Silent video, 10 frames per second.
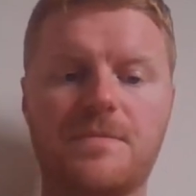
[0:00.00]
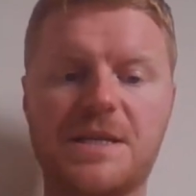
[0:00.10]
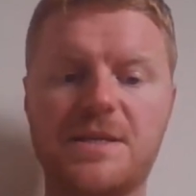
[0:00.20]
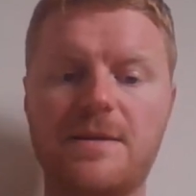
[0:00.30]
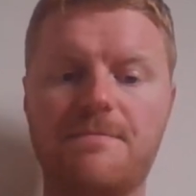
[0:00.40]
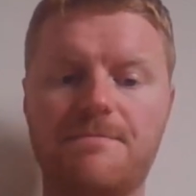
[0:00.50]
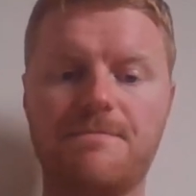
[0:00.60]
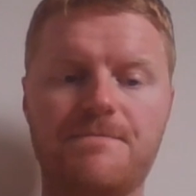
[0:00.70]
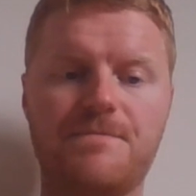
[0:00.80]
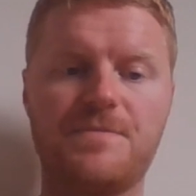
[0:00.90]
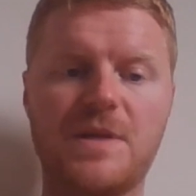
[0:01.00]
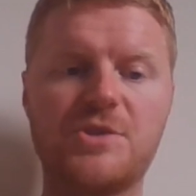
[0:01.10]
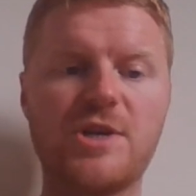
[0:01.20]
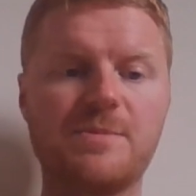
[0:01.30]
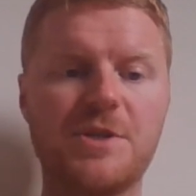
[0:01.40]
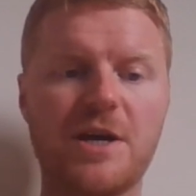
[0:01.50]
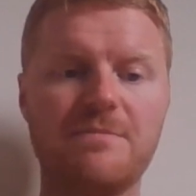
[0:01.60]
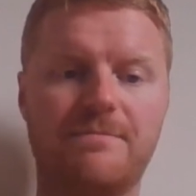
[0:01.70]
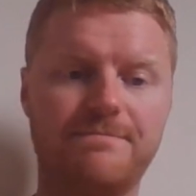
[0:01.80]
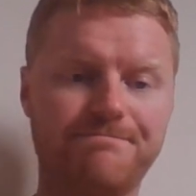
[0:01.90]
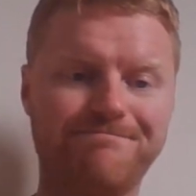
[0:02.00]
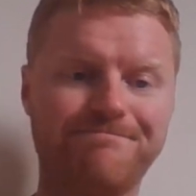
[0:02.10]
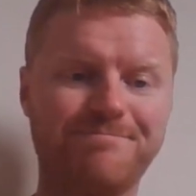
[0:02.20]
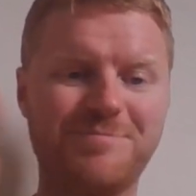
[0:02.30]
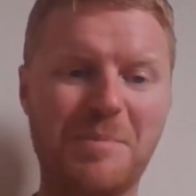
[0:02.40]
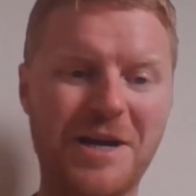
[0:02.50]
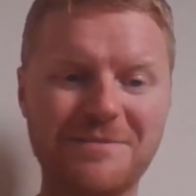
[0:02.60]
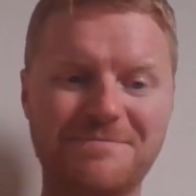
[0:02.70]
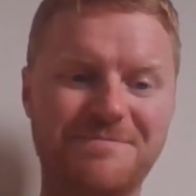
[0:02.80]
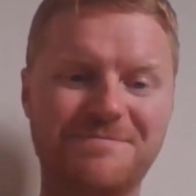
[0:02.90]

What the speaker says: That's it. That's chapter 9. Bye-bye.